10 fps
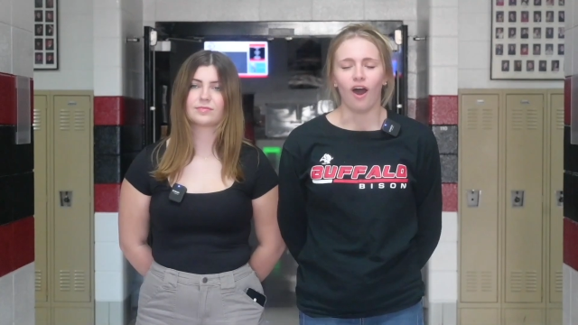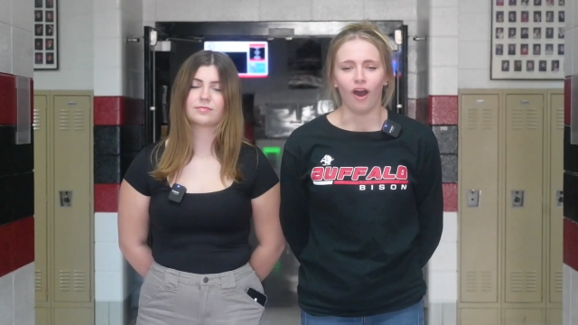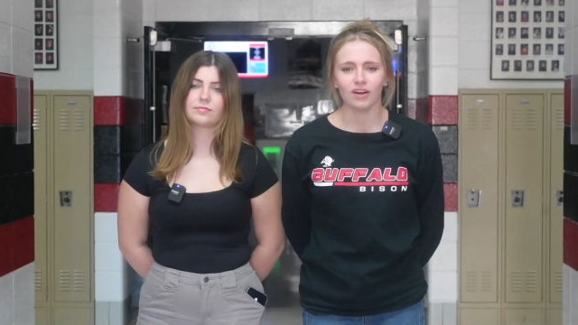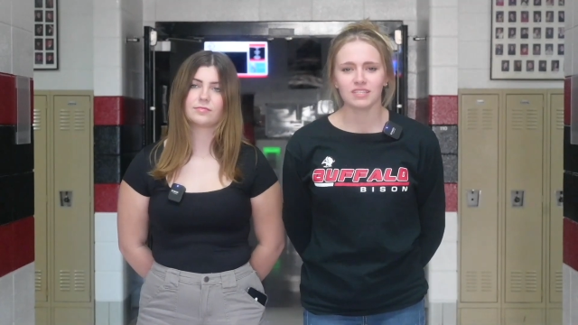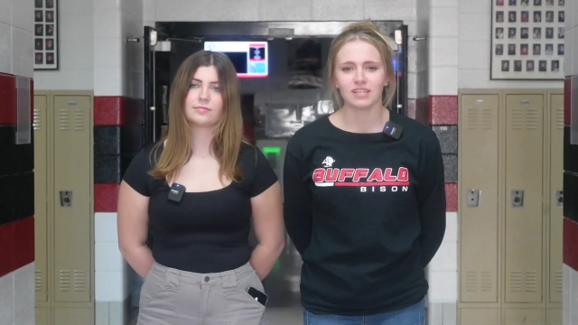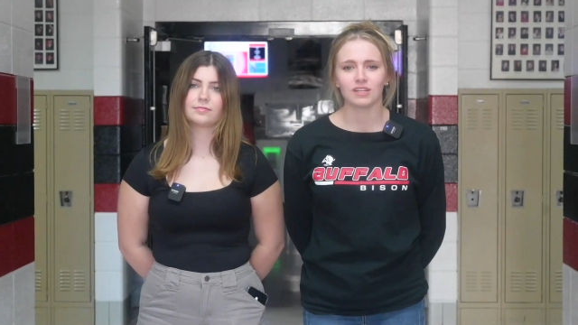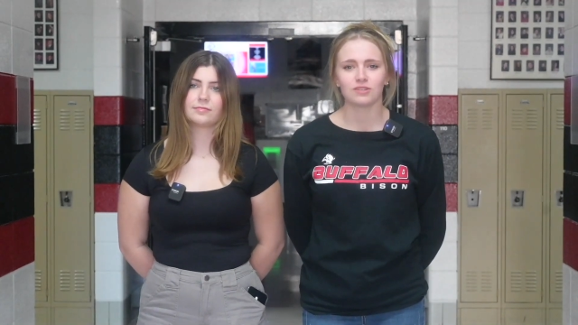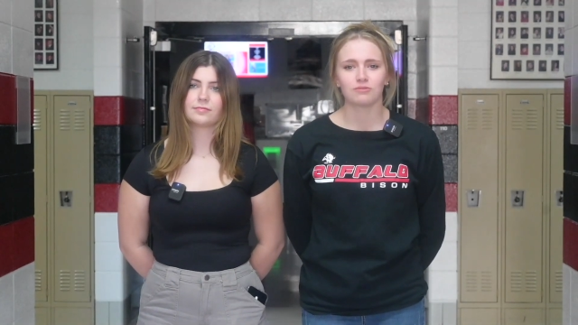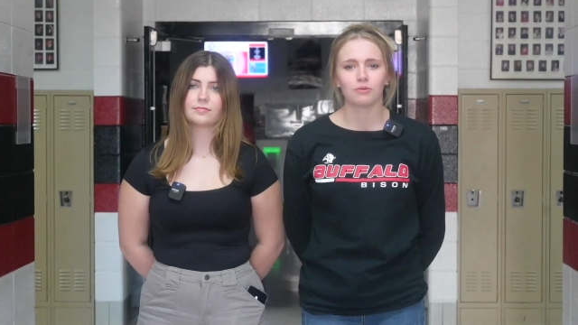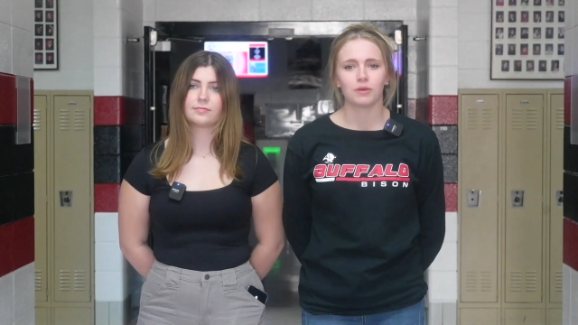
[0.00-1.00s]
Speaker 1: All
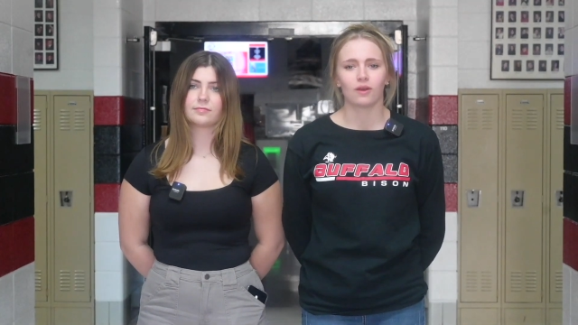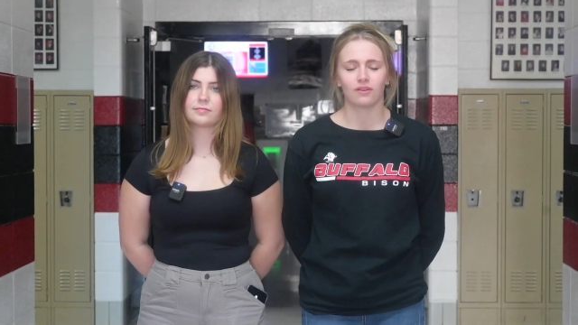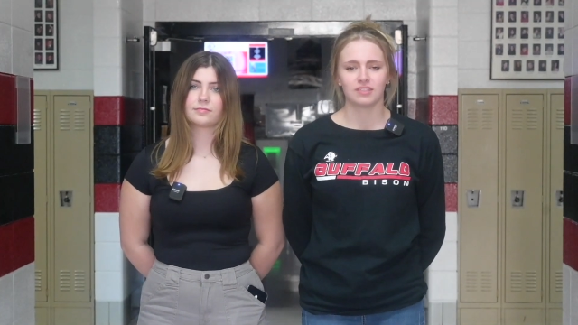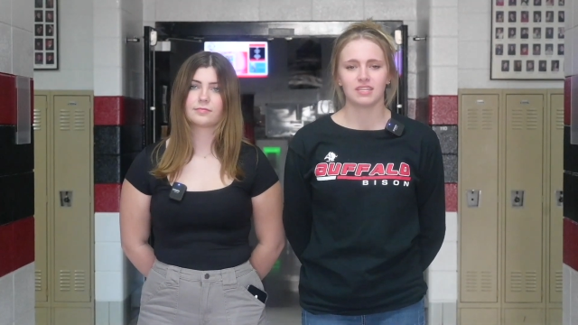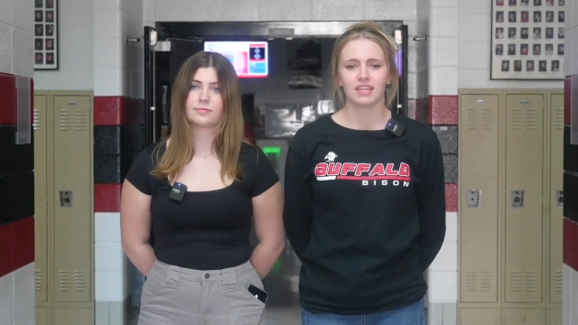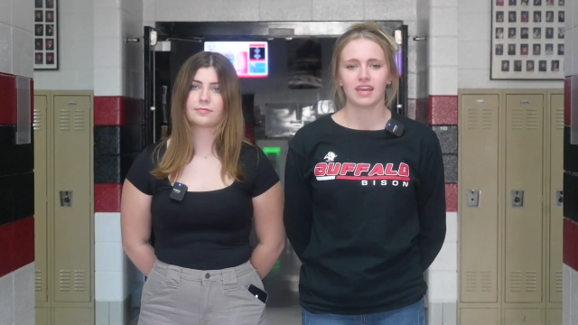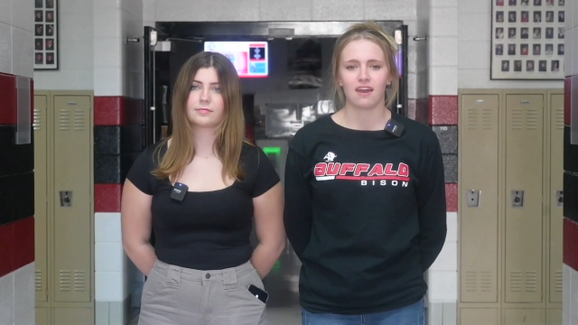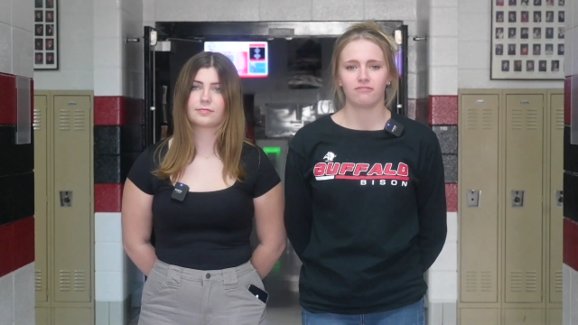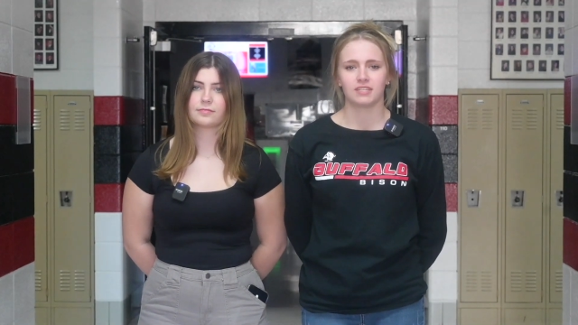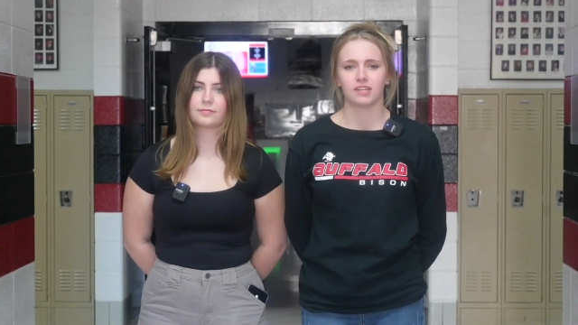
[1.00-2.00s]
seniors will be going to the
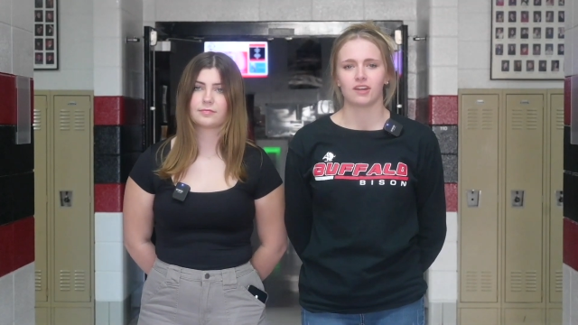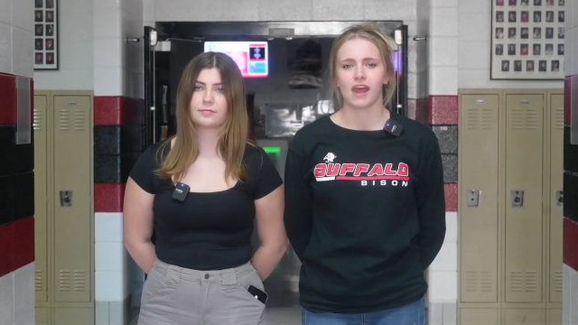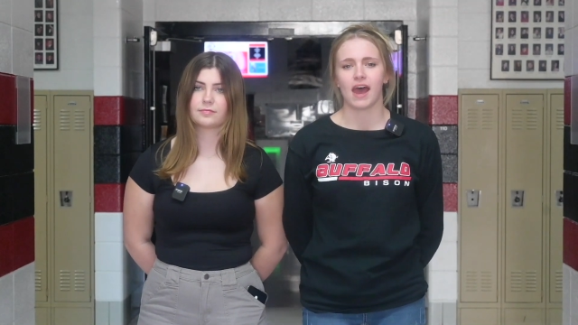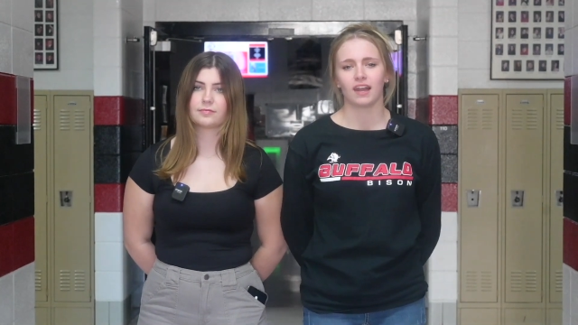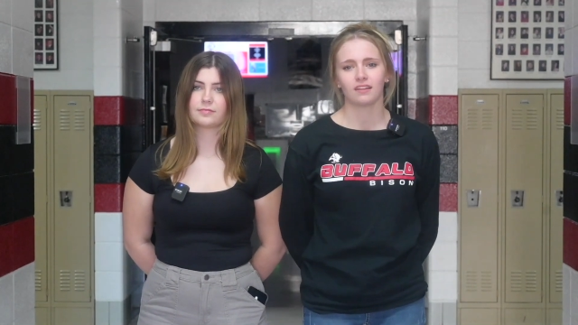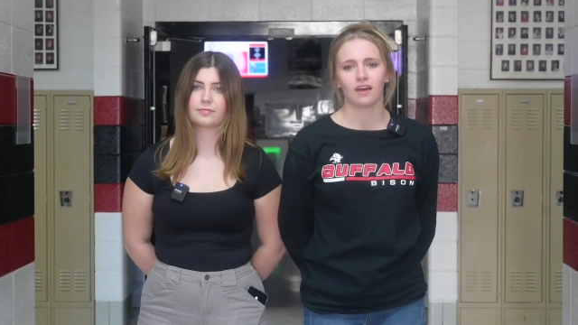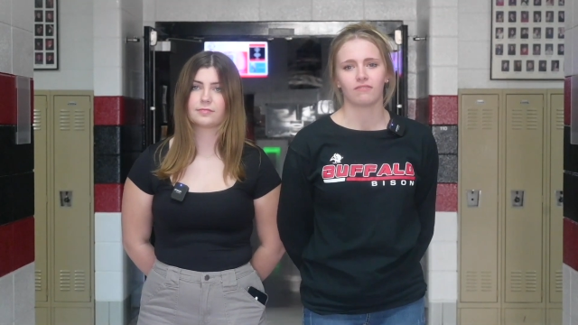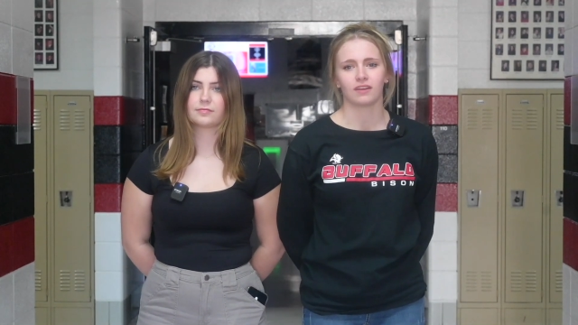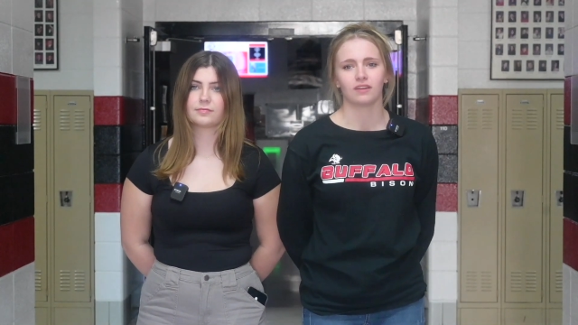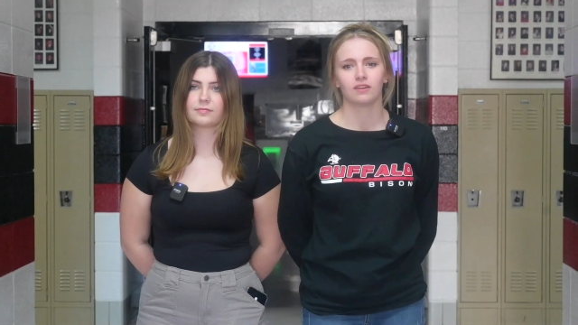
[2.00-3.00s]
cafeteria at
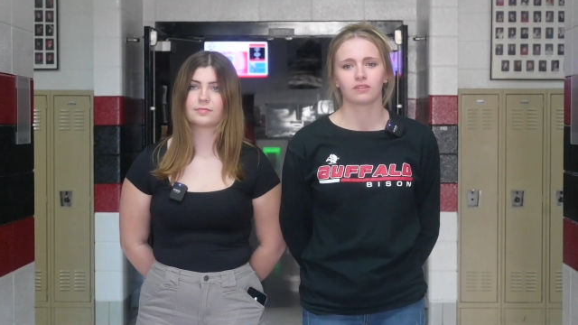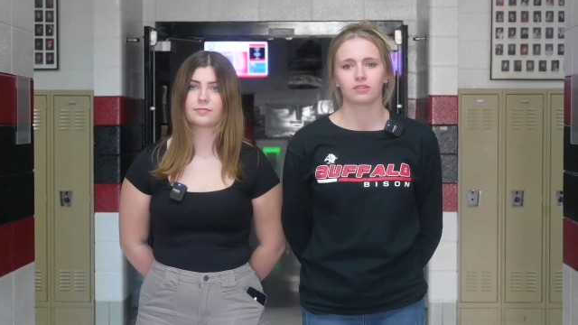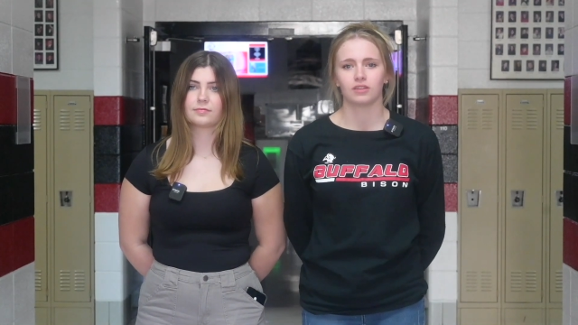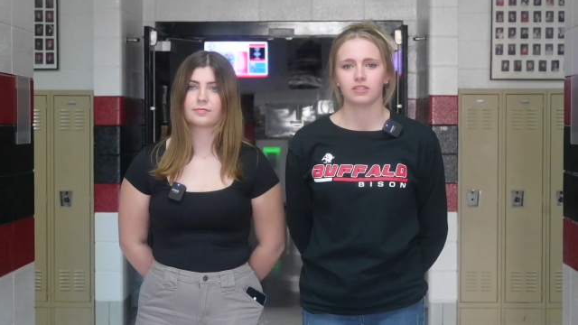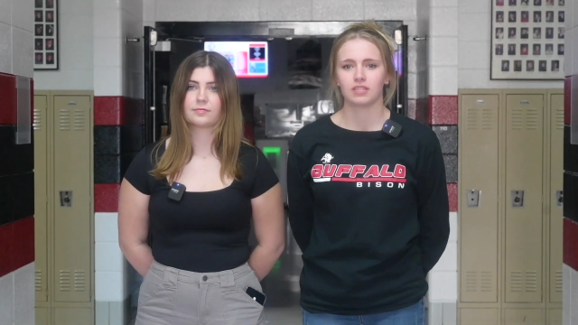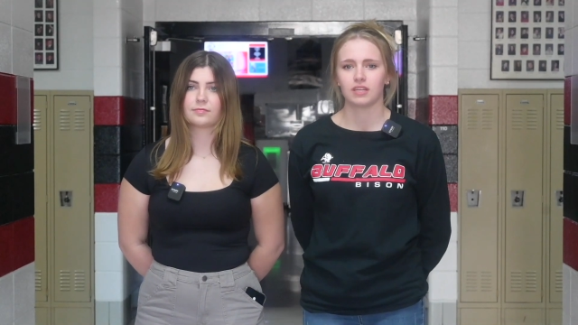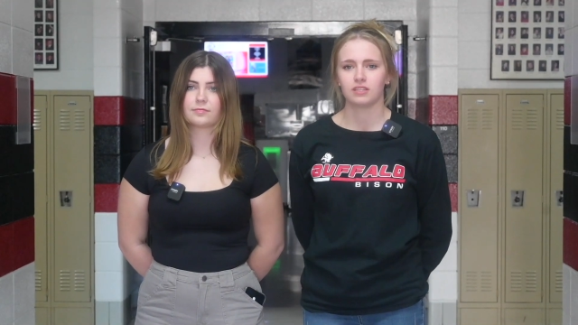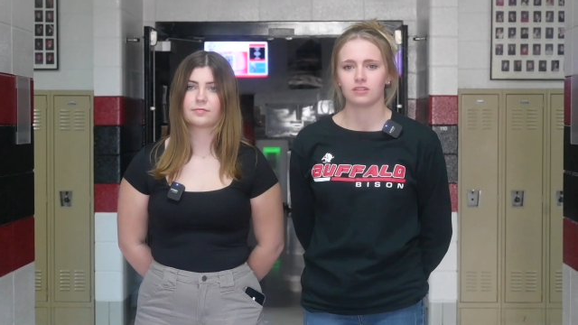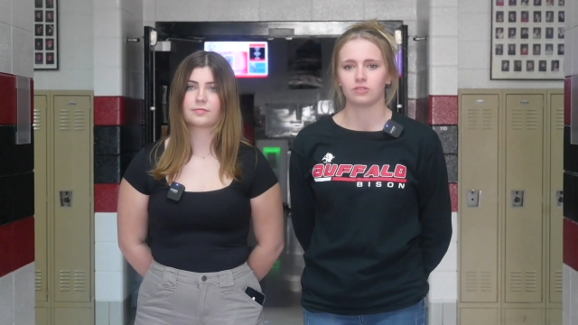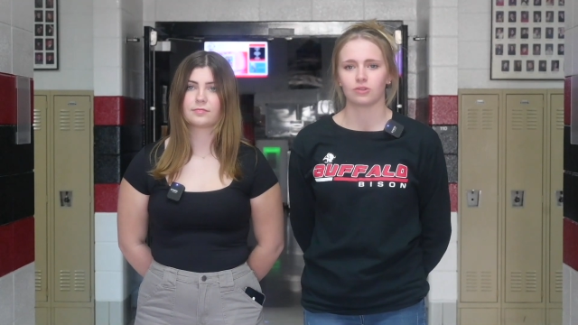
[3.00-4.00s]
11 Thursday
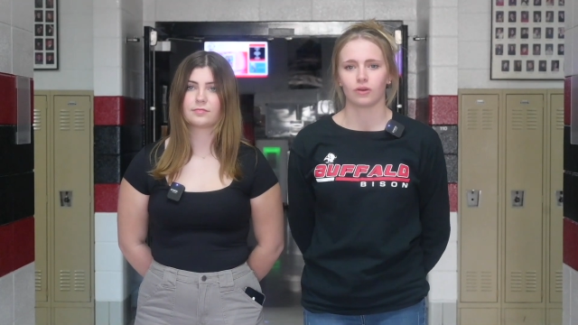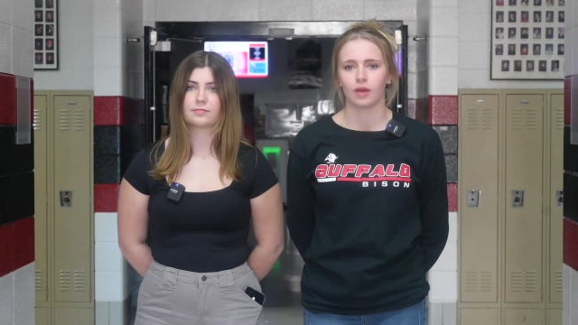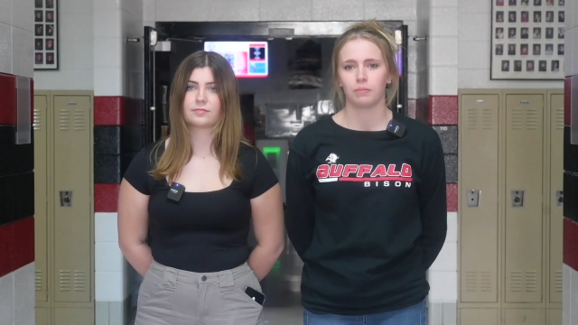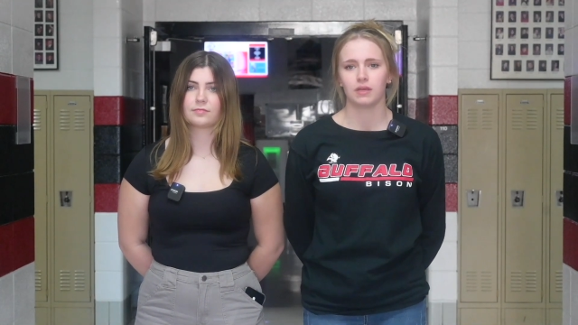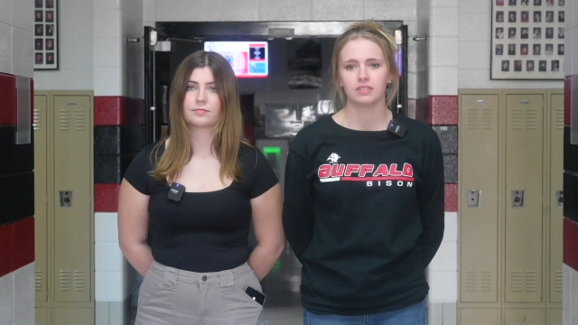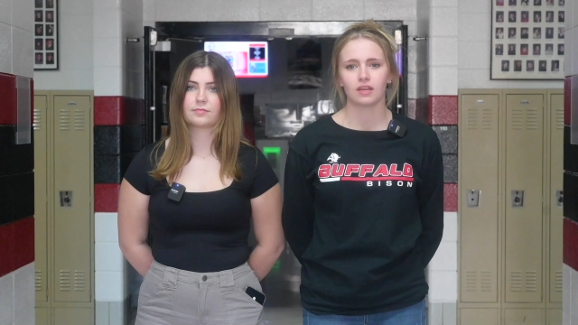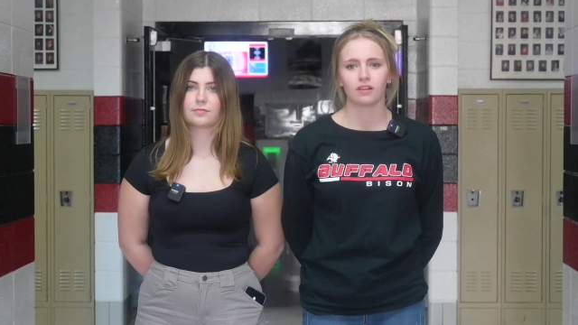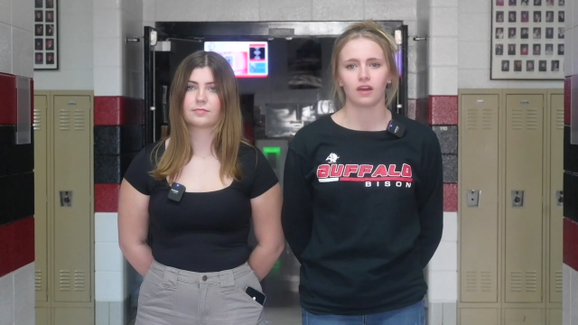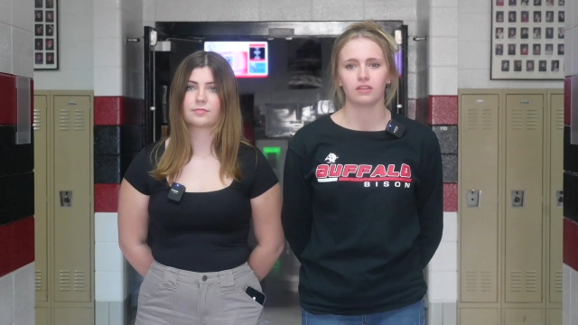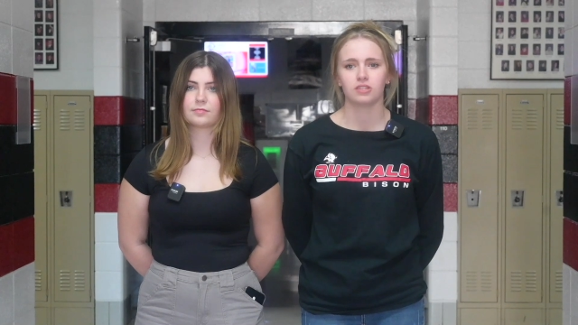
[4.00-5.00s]
to enjoy a pizza
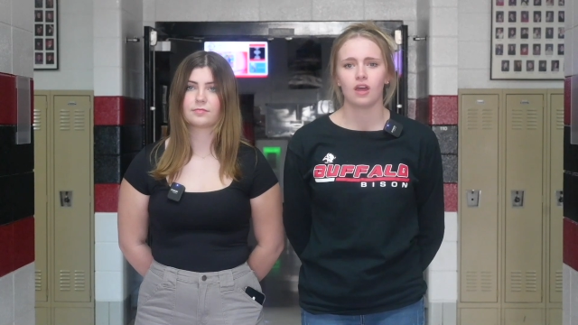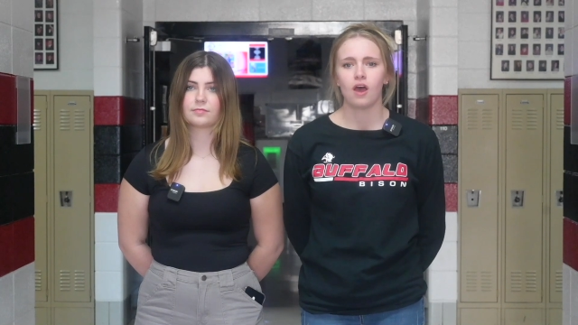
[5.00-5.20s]
lunch